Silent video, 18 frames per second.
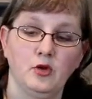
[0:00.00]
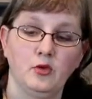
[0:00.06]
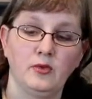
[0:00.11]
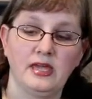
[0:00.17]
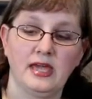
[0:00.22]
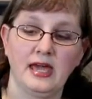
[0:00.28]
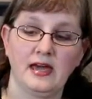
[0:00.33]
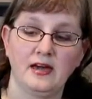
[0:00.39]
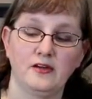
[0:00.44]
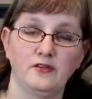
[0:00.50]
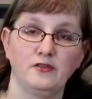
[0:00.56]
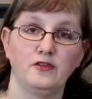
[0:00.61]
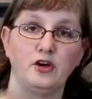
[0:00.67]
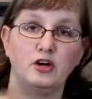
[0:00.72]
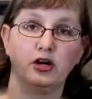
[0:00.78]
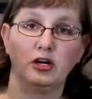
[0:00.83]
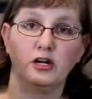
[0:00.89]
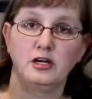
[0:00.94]
We have
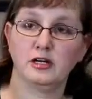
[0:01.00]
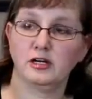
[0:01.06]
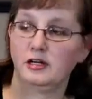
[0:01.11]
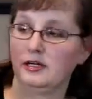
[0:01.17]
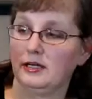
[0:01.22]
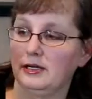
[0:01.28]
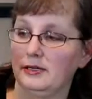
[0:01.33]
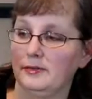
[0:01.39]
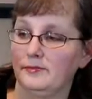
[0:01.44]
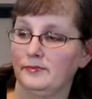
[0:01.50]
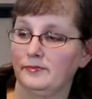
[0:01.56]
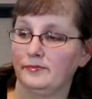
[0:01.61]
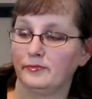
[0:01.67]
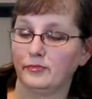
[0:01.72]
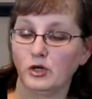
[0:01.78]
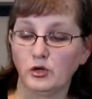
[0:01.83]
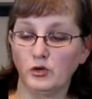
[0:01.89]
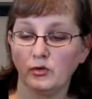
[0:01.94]
our
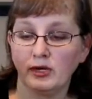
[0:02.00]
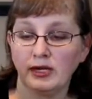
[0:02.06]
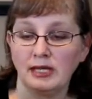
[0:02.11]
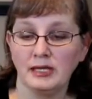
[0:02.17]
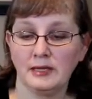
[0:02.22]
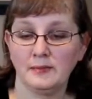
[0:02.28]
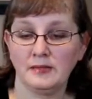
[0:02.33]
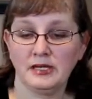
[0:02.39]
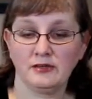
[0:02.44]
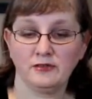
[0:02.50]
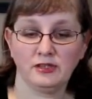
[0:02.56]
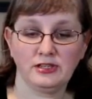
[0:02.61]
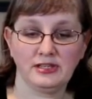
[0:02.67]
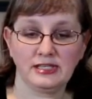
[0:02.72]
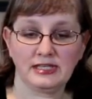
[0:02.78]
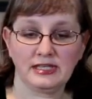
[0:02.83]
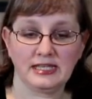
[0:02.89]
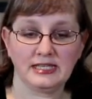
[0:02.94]
program and
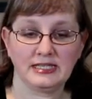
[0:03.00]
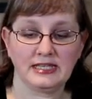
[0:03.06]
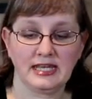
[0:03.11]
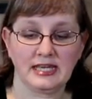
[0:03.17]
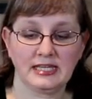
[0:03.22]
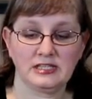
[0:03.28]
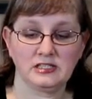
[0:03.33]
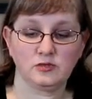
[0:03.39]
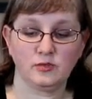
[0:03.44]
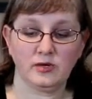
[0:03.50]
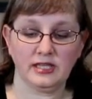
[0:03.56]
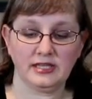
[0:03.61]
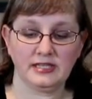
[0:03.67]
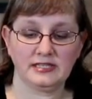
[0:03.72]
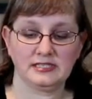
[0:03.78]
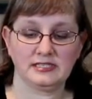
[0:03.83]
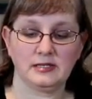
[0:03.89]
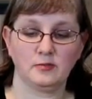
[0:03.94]
everything like that, as well
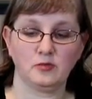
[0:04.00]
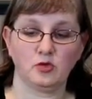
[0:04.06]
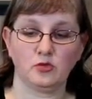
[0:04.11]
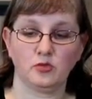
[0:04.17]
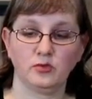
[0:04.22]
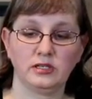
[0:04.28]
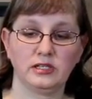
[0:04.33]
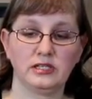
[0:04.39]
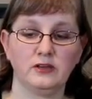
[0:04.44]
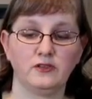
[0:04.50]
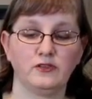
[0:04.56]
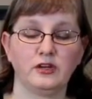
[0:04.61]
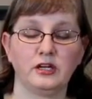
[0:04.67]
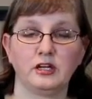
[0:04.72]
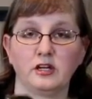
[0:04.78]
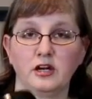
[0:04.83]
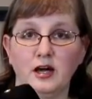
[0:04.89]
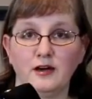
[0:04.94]
as some really
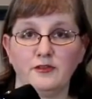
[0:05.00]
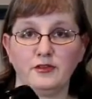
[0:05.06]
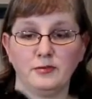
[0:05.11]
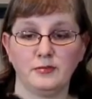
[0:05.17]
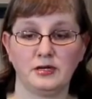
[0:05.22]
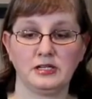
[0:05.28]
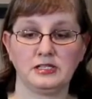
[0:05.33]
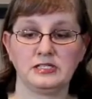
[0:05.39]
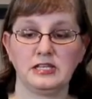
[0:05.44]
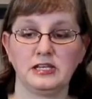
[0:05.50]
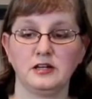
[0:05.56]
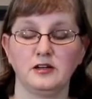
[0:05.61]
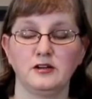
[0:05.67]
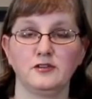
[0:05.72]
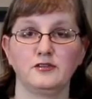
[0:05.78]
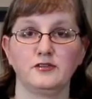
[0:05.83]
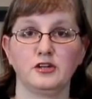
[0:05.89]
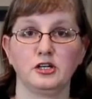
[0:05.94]
fun coffee mugs
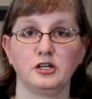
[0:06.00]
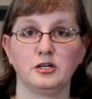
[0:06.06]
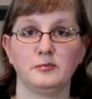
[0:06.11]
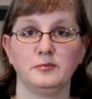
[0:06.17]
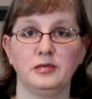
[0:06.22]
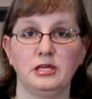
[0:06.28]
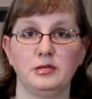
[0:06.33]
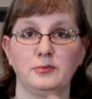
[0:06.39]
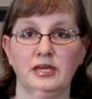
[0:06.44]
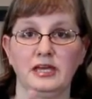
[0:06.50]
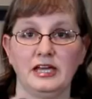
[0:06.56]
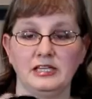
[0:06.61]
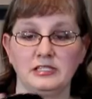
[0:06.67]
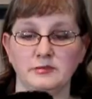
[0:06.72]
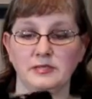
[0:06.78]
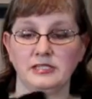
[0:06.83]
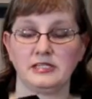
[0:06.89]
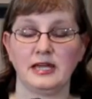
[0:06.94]
here for me and my
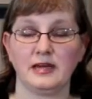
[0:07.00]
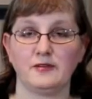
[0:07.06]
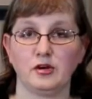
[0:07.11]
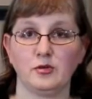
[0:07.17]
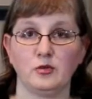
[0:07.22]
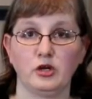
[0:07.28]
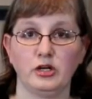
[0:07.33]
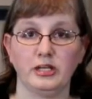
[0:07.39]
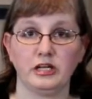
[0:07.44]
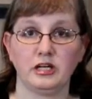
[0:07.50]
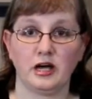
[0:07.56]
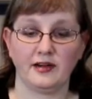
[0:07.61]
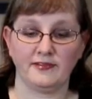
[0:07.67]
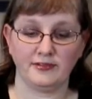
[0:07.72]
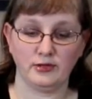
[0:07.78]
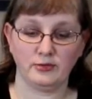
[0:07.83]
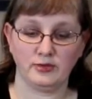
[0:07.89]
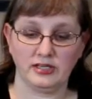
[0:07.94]
husband to have our morning
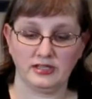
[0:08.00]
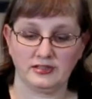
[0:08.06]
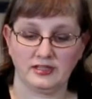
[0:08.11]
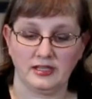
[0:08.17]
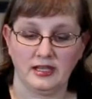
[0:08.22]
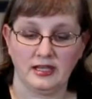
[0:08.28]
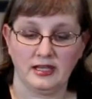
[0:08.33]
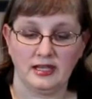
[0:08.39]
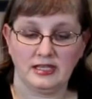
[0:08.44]
coffee with